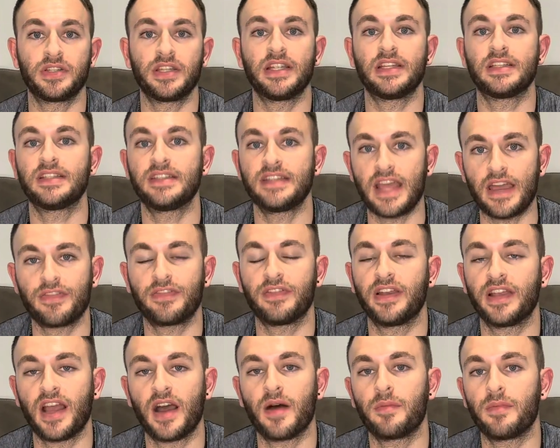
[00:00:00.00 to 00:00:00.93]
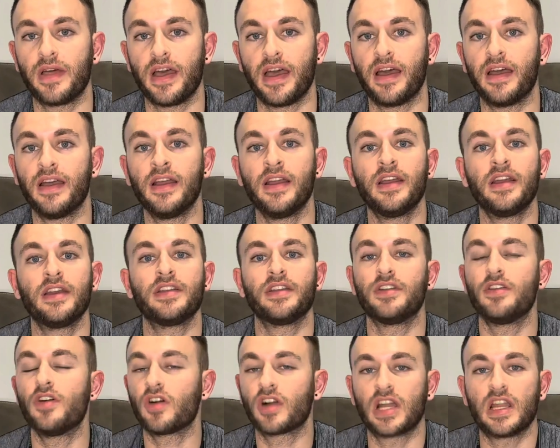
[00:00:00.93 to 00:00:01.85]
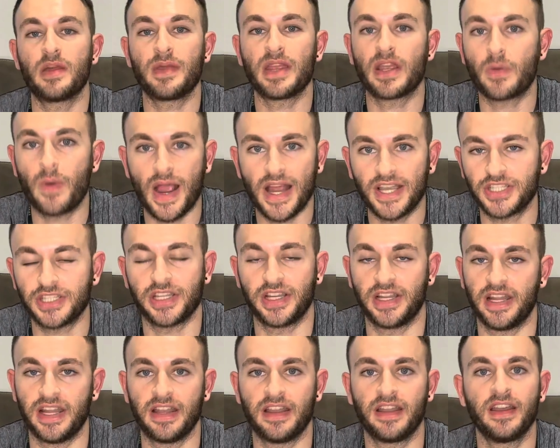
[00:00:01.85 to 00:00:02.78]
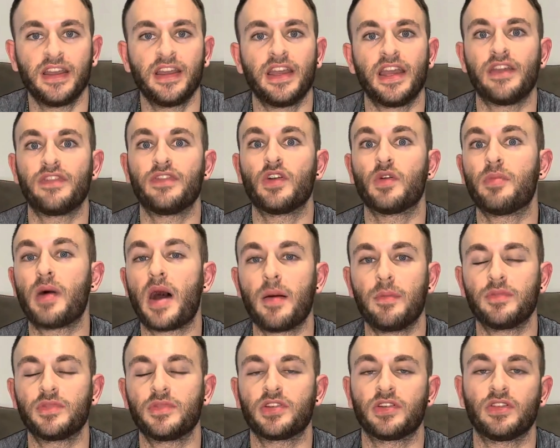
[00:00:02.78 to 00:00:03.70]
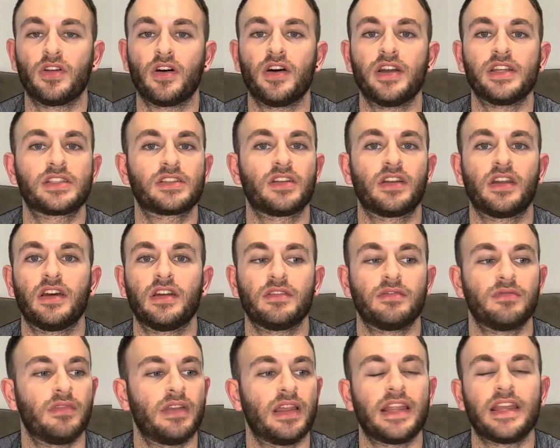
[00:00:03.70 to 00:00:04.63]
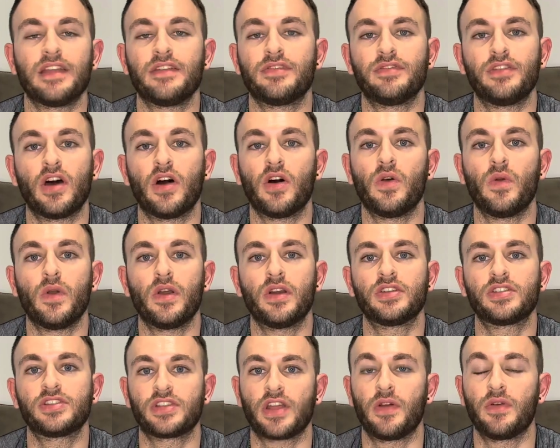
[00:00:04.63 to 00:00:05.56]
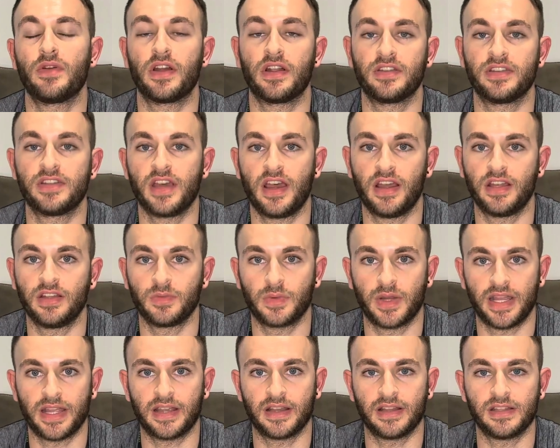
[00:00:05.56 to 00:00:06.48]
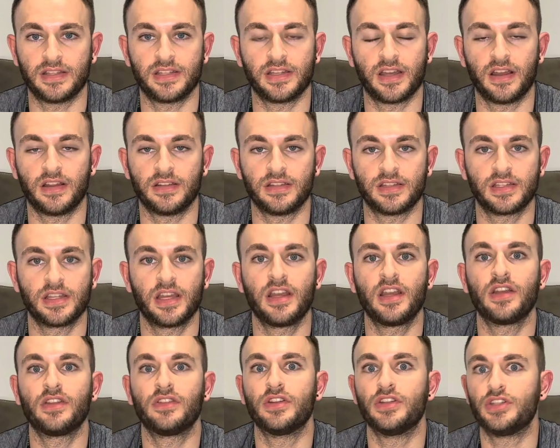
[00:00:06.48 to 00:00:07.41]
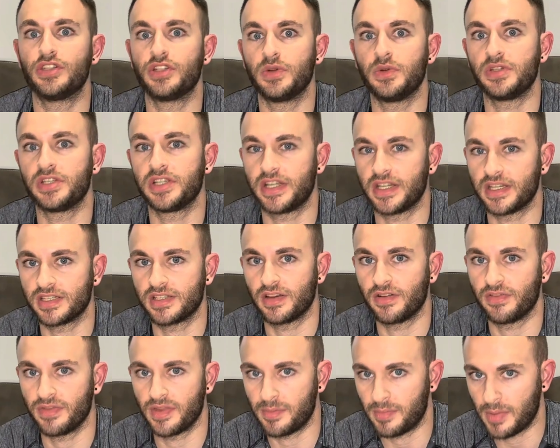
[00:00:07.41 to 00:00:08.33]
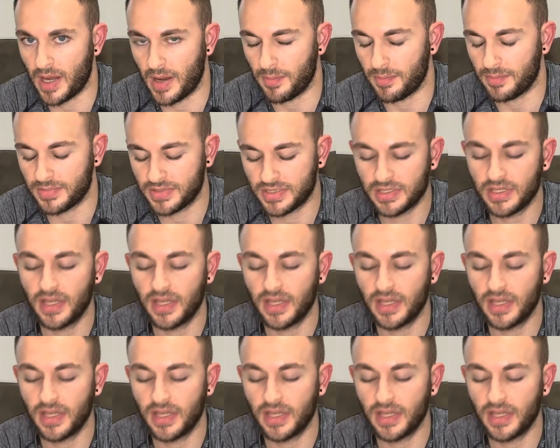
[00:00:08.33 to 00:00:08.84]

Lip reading: It's definitely up there. You're not going to be questioning if you're pumped or not. It's going to leave no stone unturned when it concerns the juiciness of the pumps.